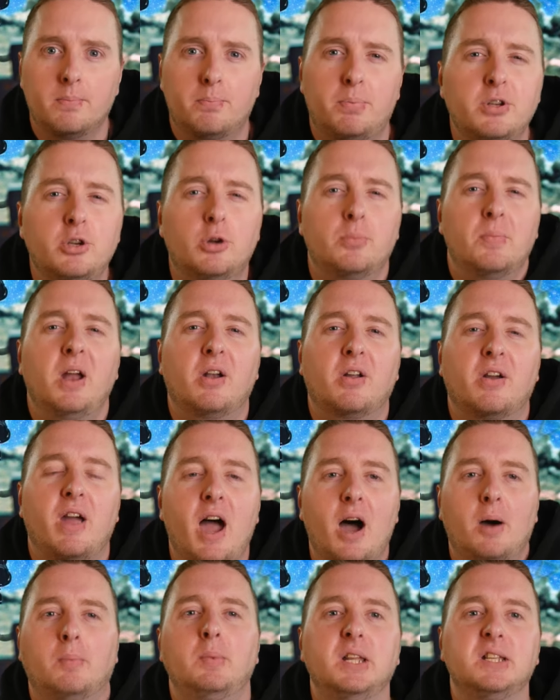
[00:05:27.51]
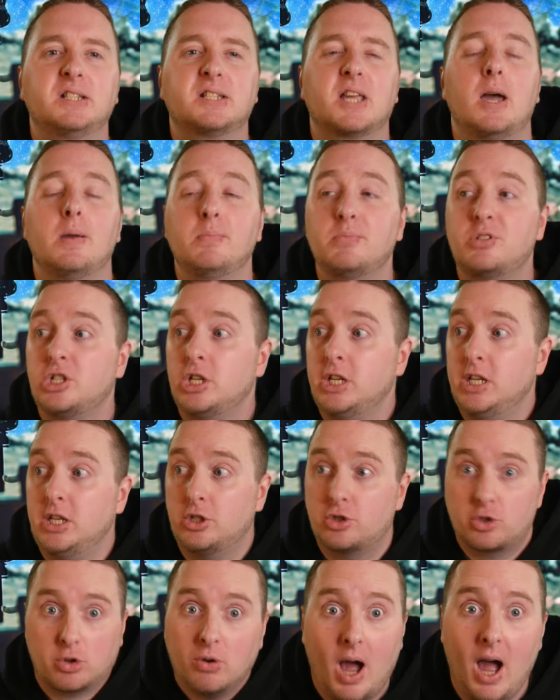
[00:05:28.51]
But no matter how many times she
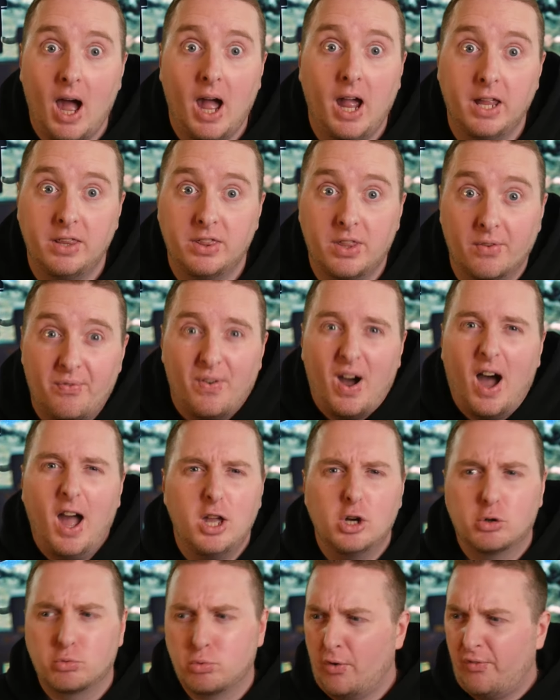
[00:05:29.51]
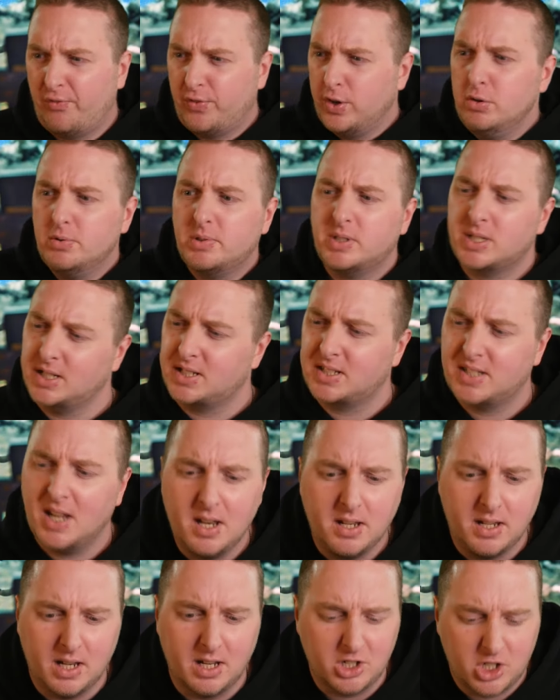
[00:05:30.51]
tried, the file refused to
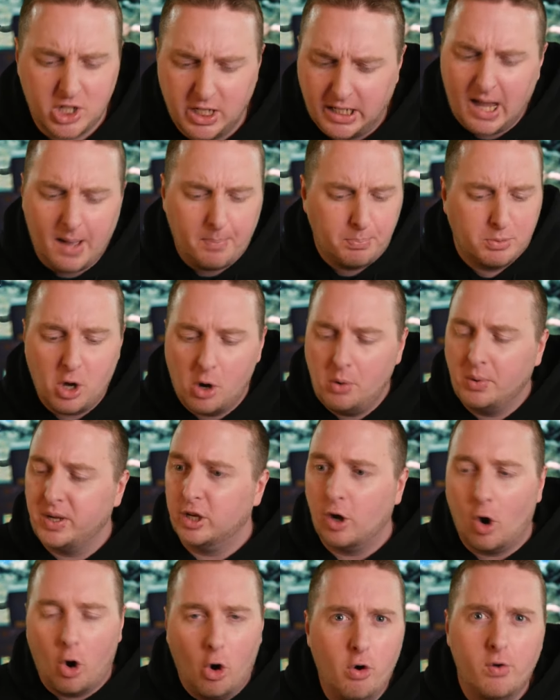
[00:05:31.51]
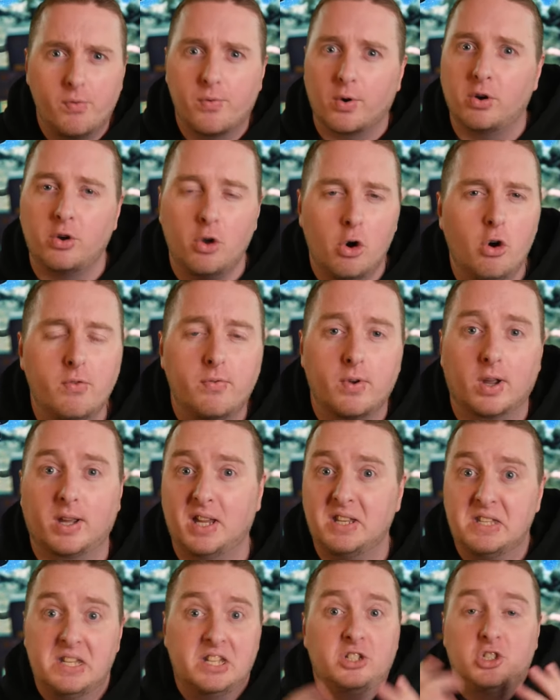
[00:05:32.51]
send it. She kept going over and over
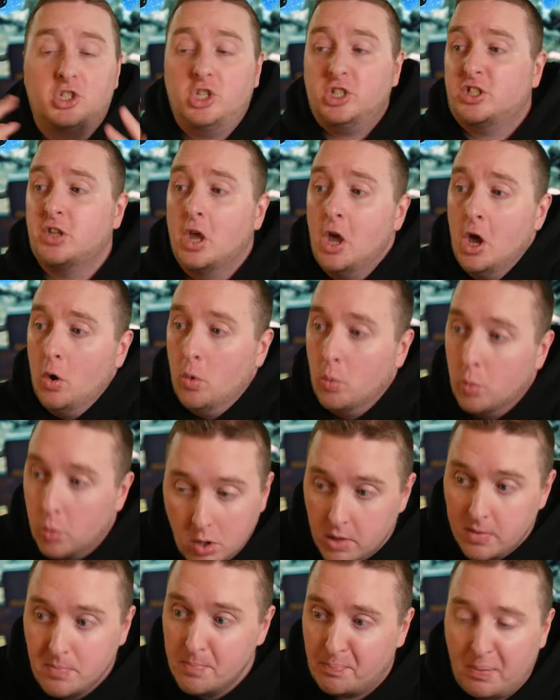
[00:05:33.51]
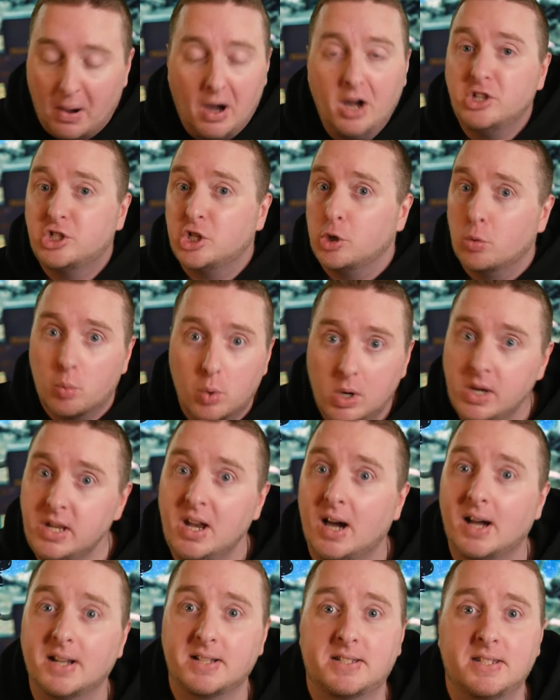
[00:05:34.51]
again and it just wouldn't budge. It would
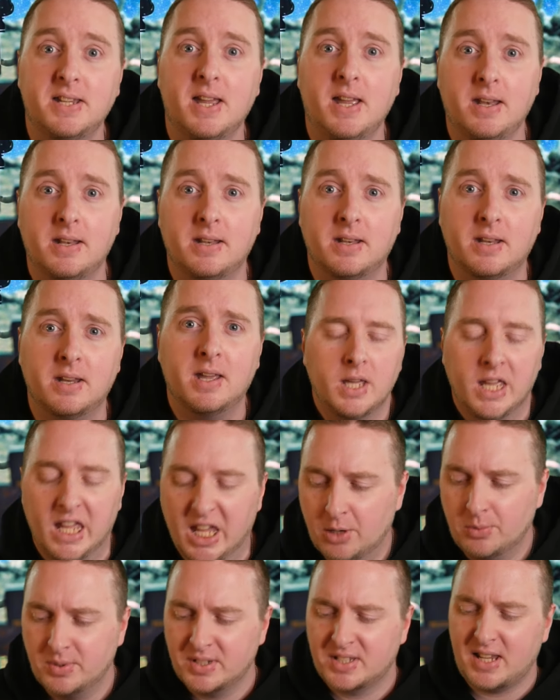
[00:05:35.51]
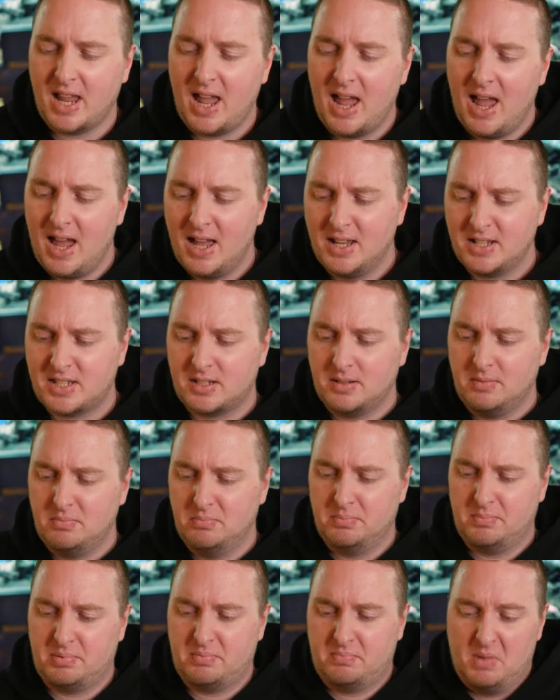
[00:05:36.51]
not send. It was as
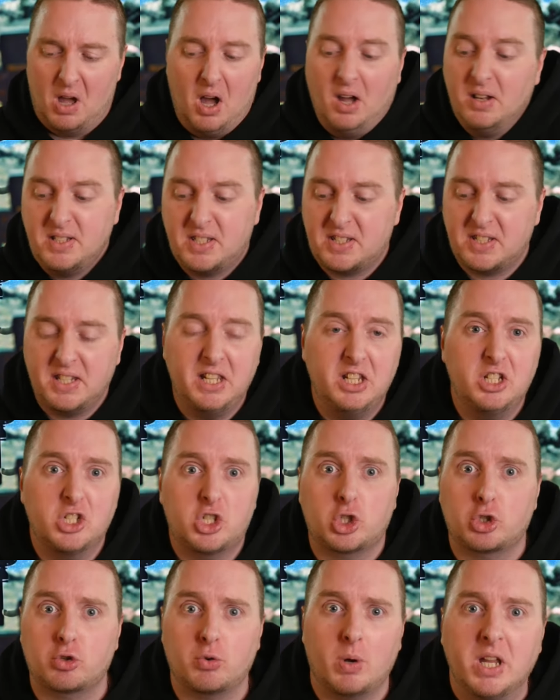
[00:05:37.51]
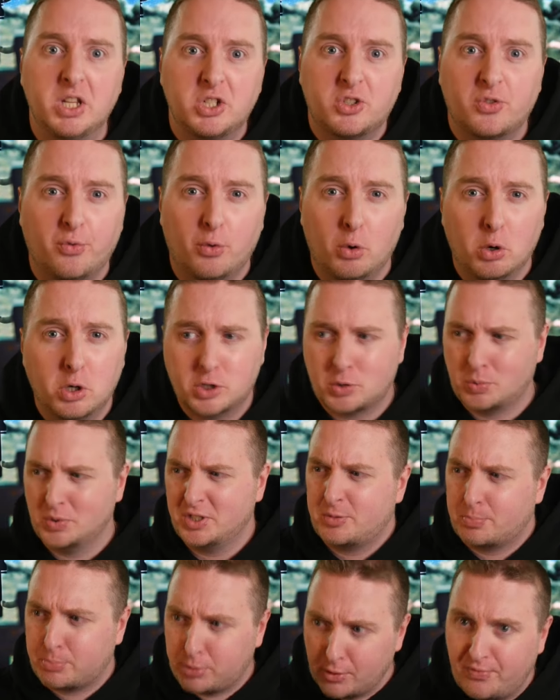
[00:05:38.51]
some unseen strange force
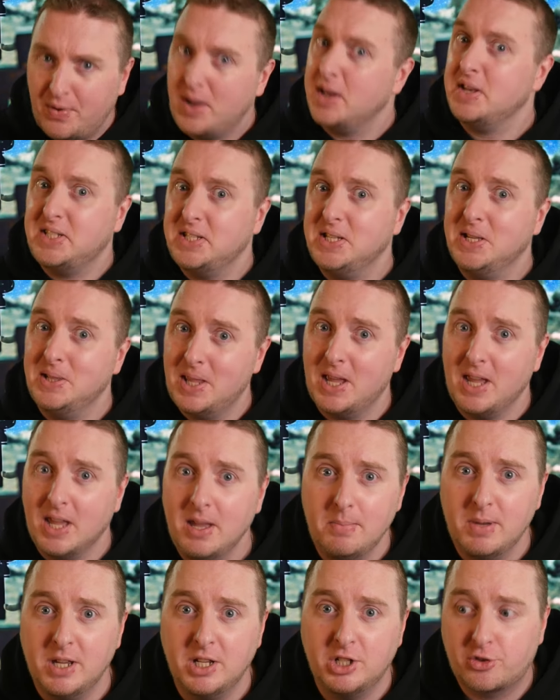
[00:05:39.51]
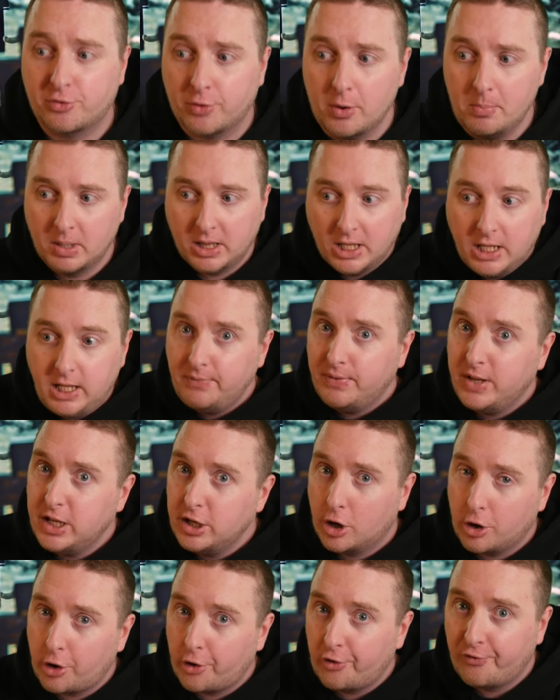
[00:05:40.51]
was preventing the image from
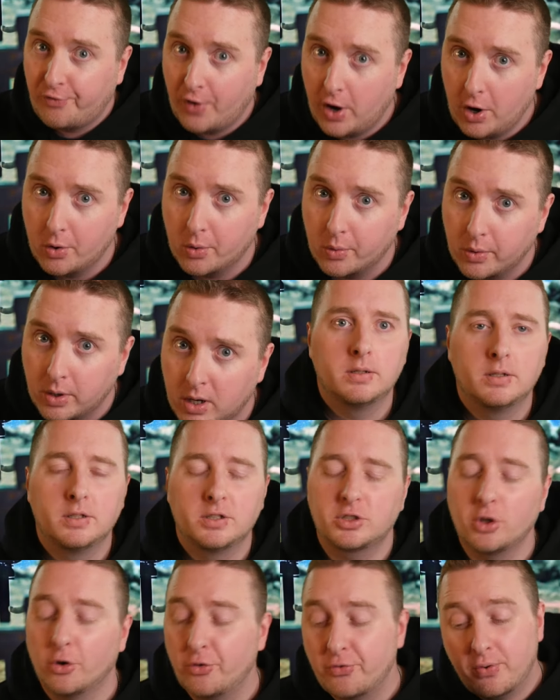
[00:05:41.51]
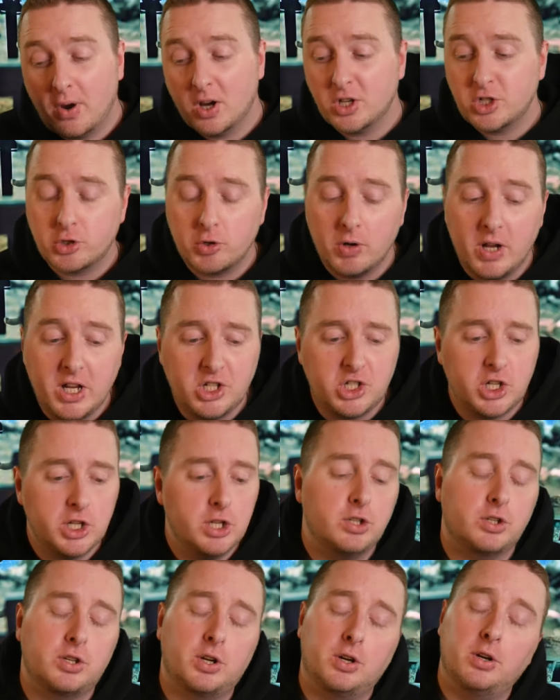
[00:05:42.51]
leaving her phone. So
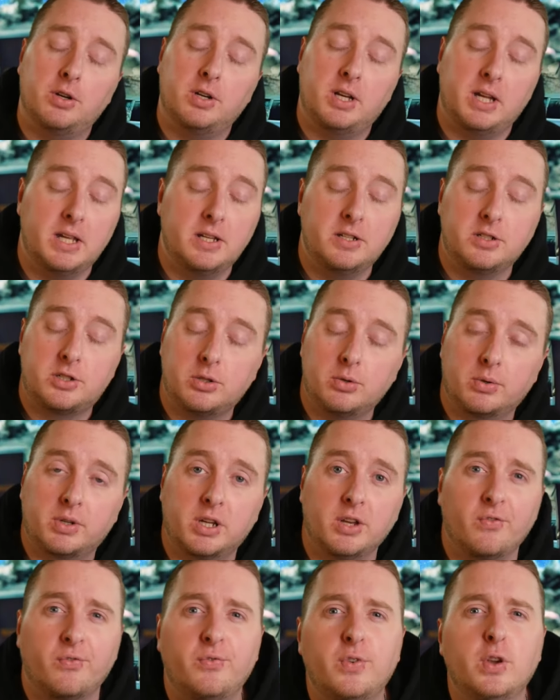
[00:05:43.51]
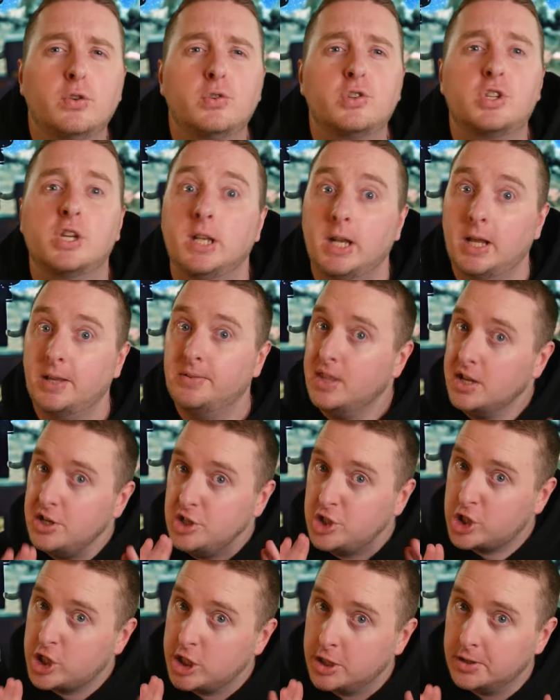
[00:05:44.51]
frustration turned into confusion and
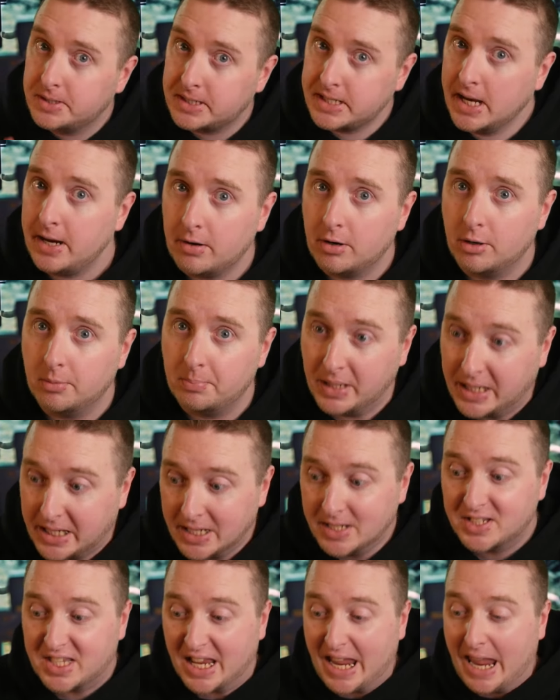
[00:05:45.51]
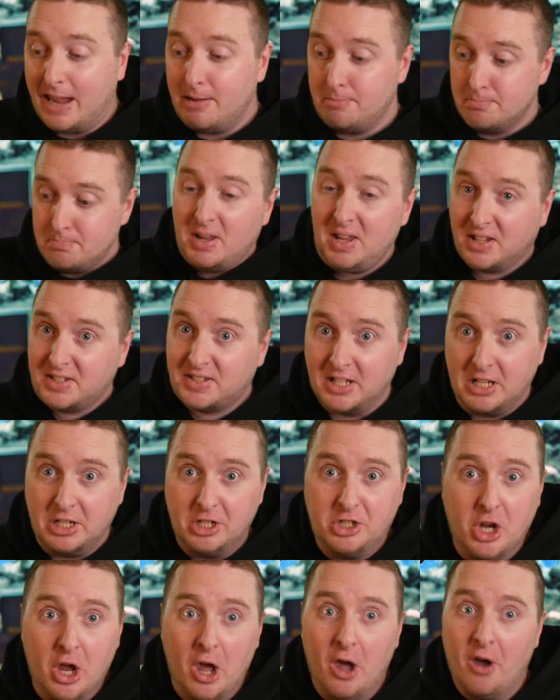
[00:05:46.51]
then sheer terror because a
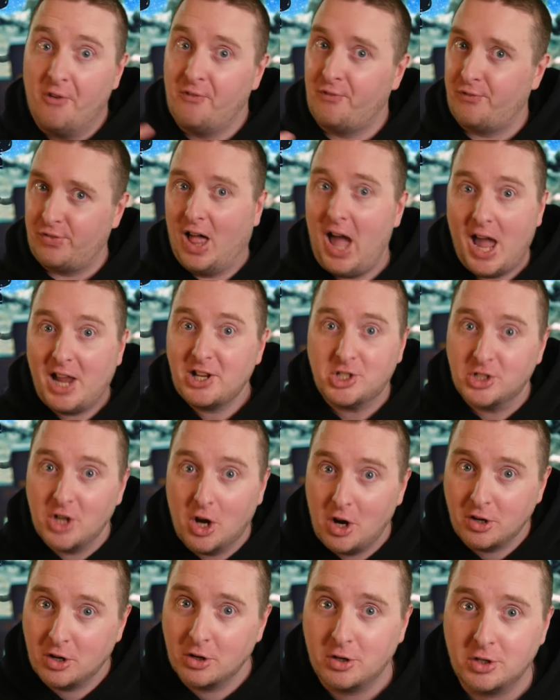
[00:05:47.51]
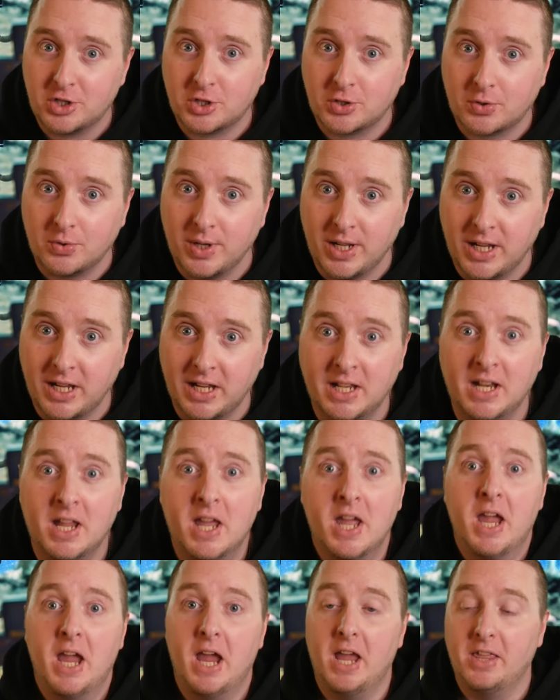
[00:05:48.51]
message flashed on her screen
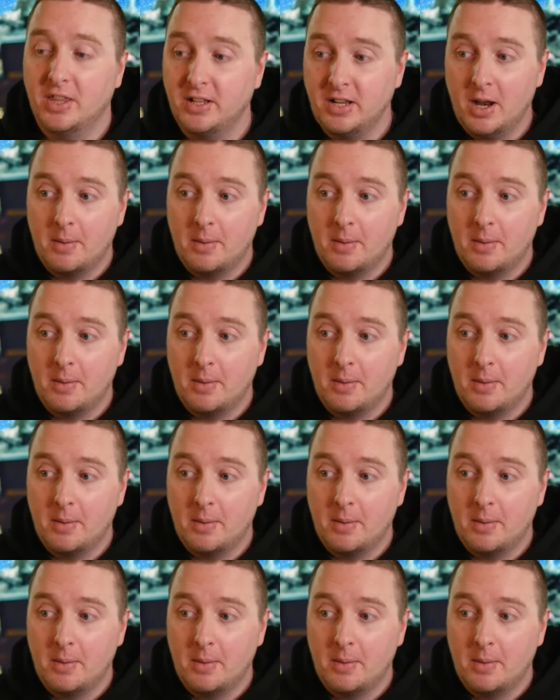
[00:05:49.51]
and the